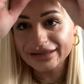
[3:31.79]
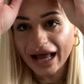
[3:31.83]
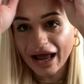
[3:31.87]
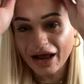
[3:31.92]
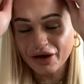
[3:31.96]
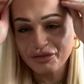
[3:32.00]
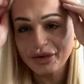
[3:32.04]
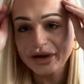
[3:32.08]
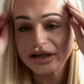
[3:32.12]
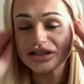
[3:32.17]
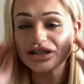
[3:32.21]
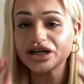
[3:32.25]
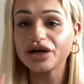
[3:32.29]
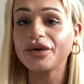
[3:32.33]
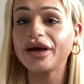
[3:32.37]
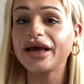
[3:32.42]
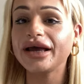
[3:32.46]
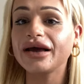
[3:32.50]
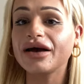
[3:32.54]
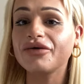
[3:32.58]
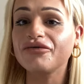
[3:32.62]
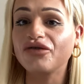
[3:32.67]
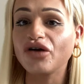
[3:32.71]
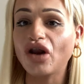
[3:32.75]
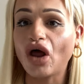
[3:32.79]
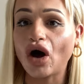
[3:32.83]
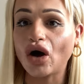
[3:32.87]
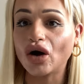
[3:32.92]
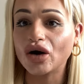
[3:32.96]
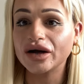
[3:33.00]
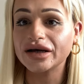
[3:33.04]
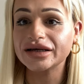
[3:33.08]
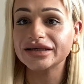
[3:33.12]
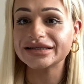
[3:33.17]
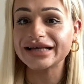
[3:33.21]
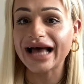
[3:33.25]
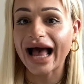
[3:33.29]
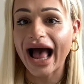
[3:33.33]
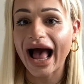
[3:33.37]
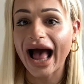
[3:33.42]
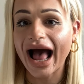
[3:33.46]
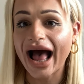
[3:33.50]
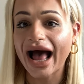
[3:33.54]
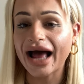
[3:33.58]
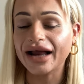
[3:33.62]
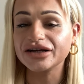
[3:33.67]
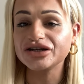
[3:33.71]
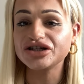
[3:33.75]
I've been doing vlogs
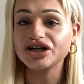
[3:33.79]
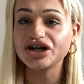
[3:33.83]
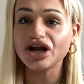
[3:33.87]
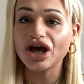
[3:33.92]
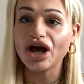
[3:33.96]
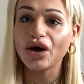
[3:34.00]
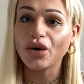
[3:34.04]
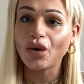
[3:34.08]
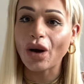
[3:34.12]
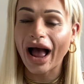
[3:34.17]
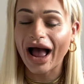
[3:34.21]
and, you know,